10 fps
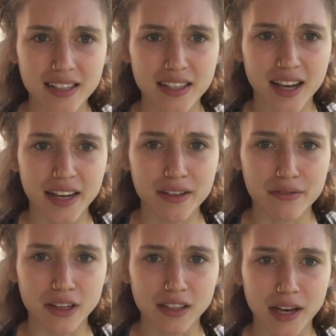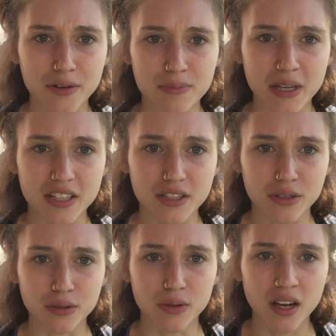and it kind of allowed me
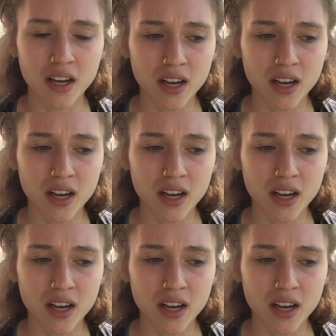to